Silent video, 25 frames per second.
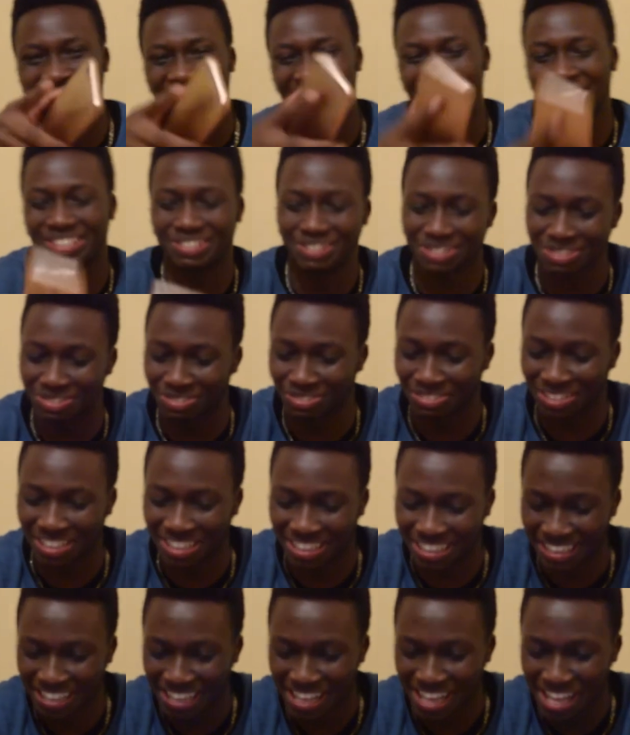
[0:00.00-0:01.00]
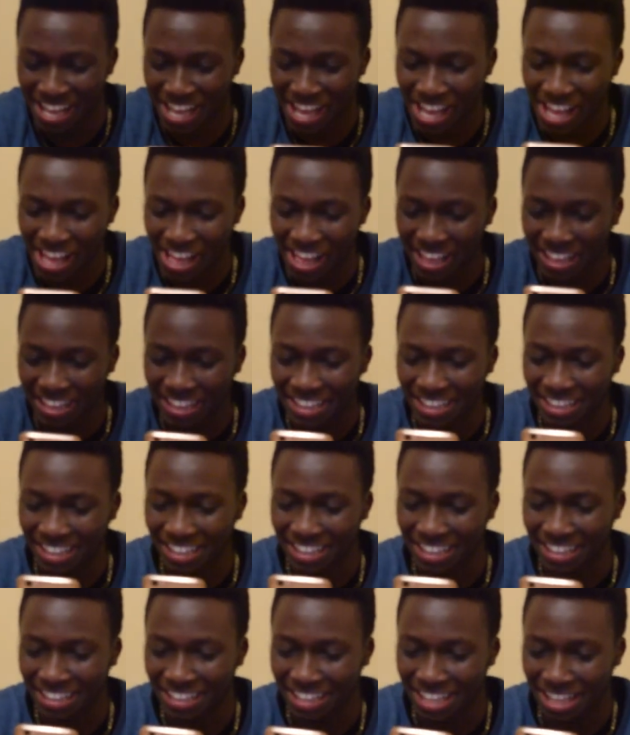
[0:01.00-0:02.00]
this was funny
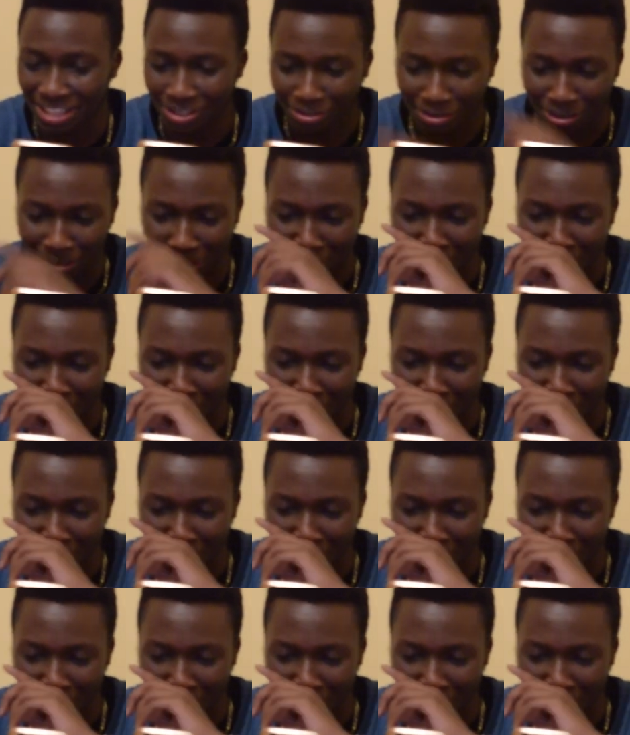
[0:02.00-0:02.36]
then the other one